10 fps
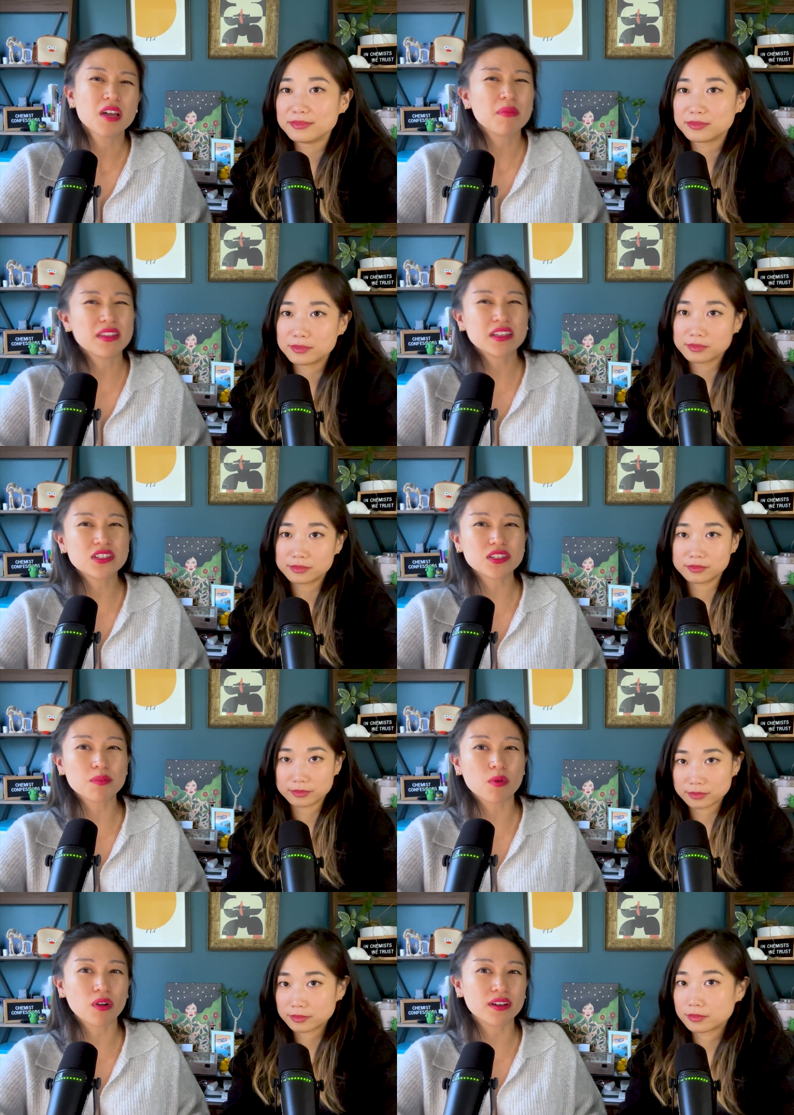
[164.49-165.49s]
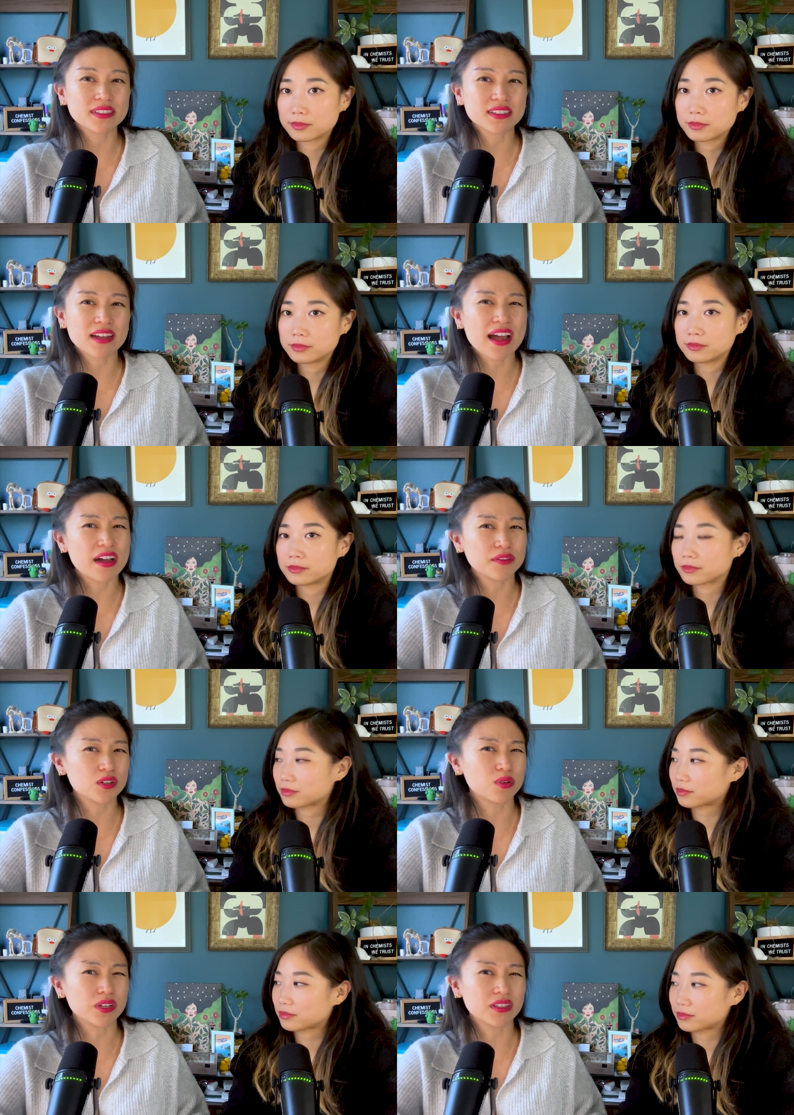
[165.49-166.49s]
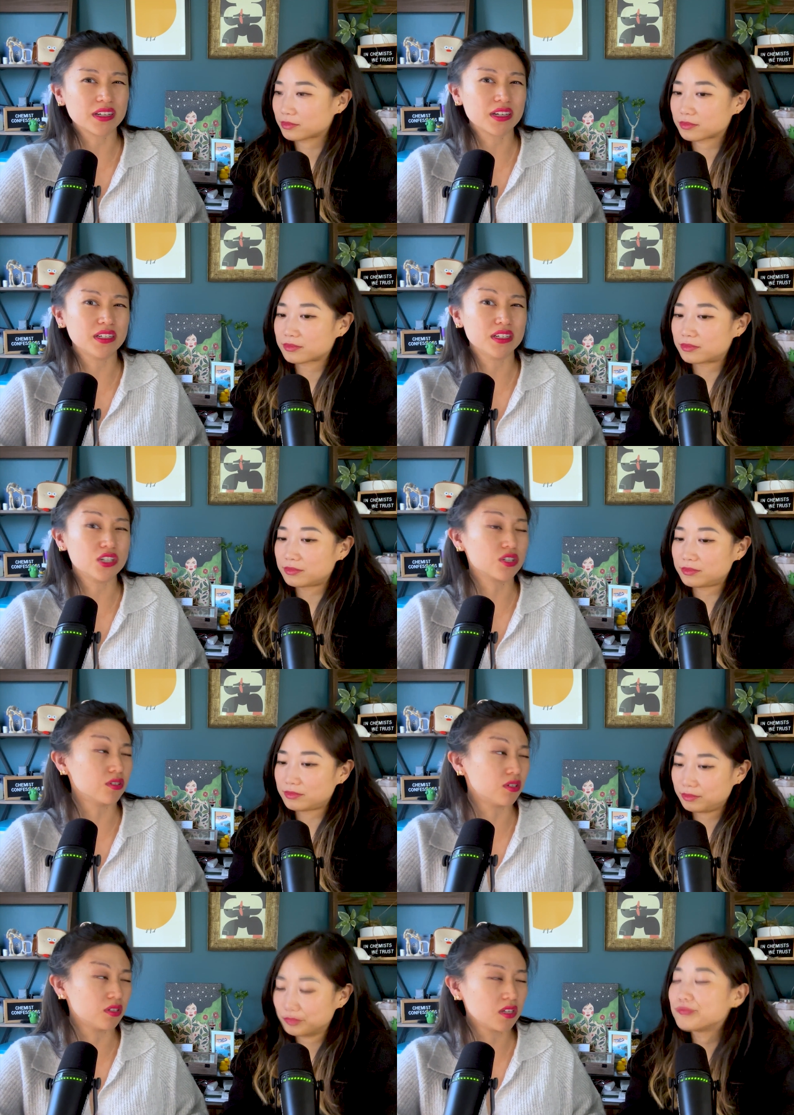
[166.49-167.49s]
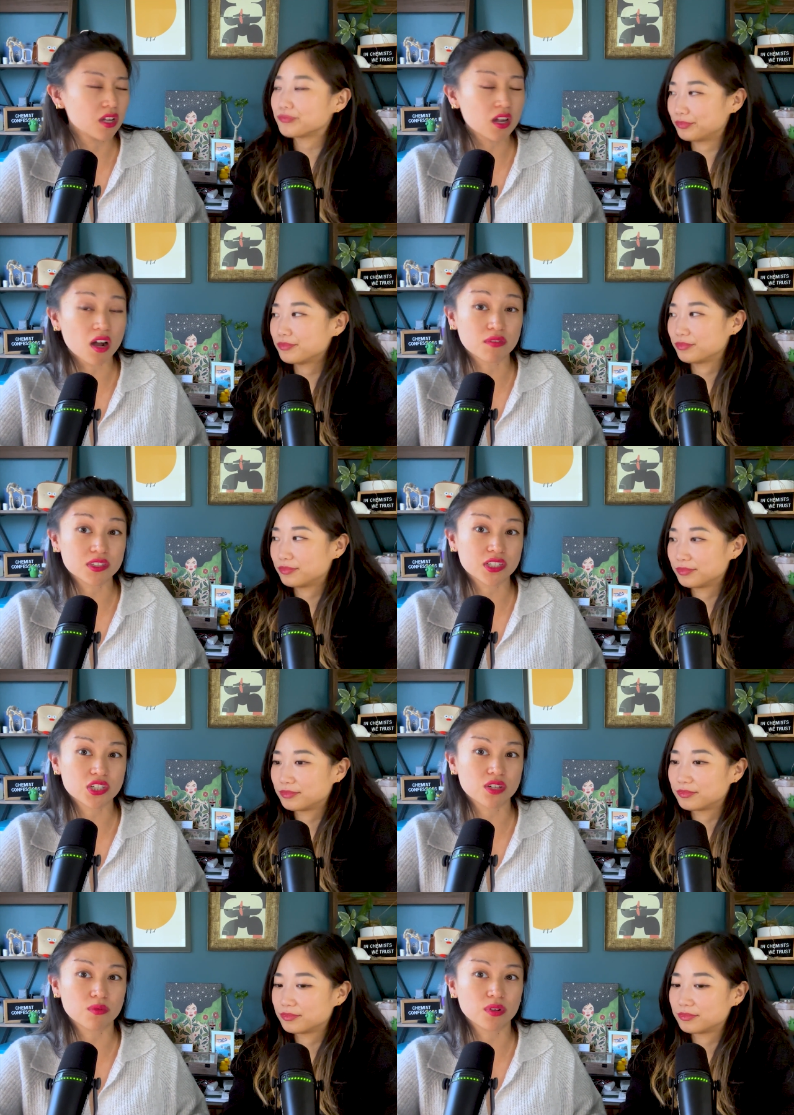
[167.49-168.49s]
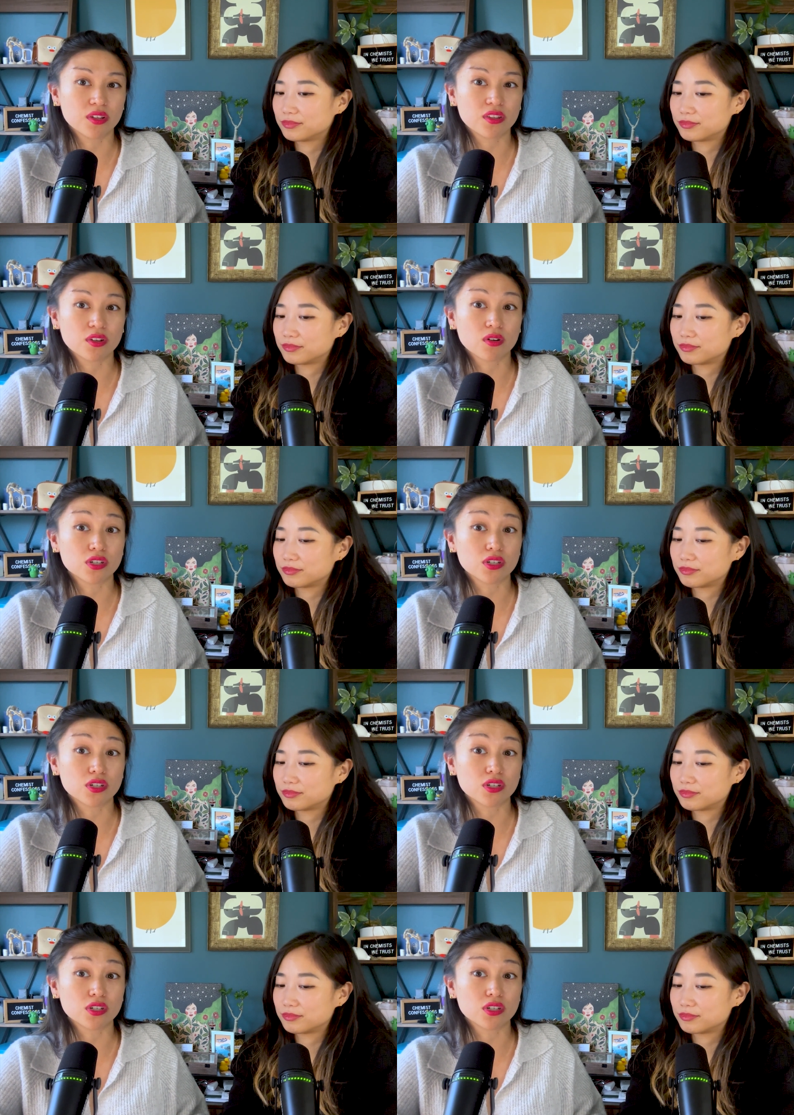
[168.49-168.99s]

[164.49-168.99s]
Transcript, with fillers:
Speaker 1: But I think it's just important to have a quick like initial mm-hmm. conversation with your